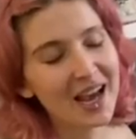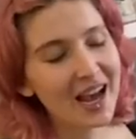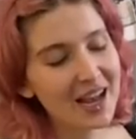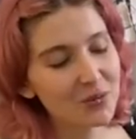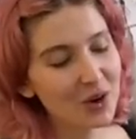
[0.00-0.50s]

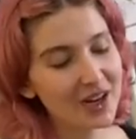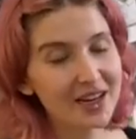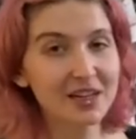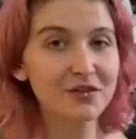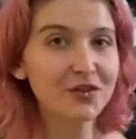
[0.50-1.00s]
I'm
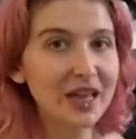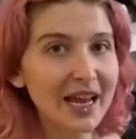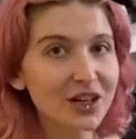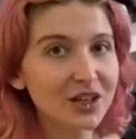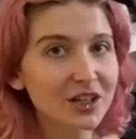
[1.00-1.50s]
wearing a
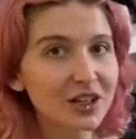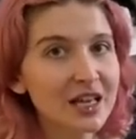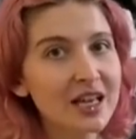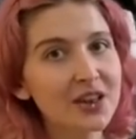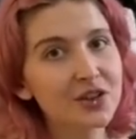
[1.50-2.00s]

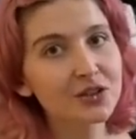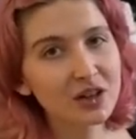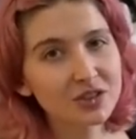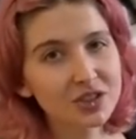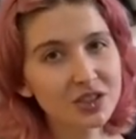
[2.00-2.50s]
flannel. The
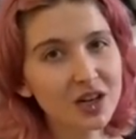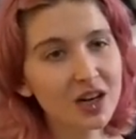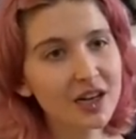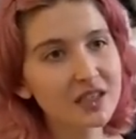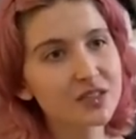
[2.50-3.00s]
Grunge
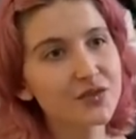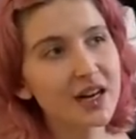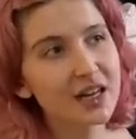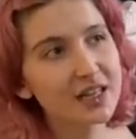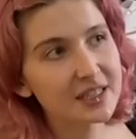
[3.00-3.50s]
Star is
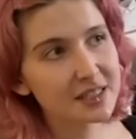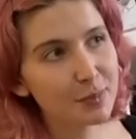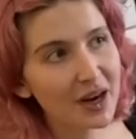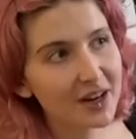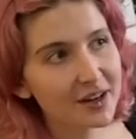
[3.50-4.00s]
very
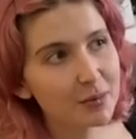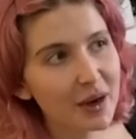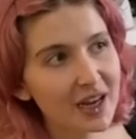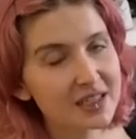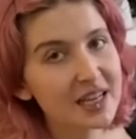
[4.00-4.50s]
inspired
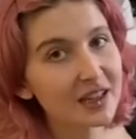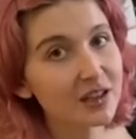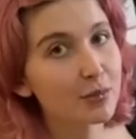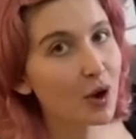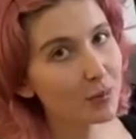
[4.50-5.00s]
by
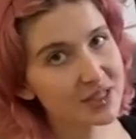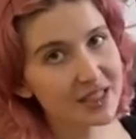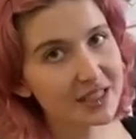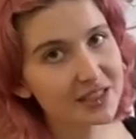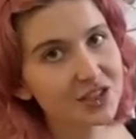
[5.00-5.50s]
Taylor
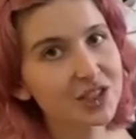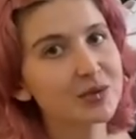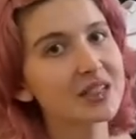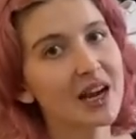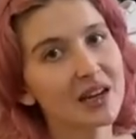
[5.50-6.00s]
Momsen. She
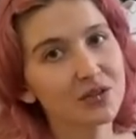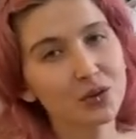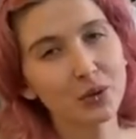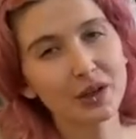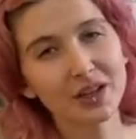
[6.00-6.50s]
was kind of
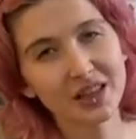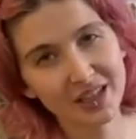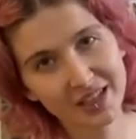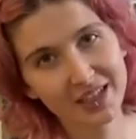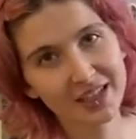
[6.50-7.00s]
who we were
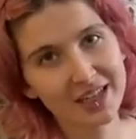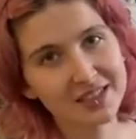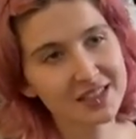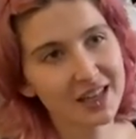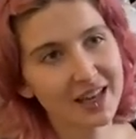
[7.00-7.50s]
thinking
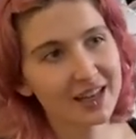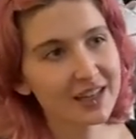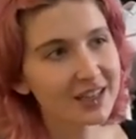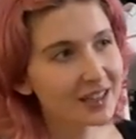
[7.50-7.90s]
as like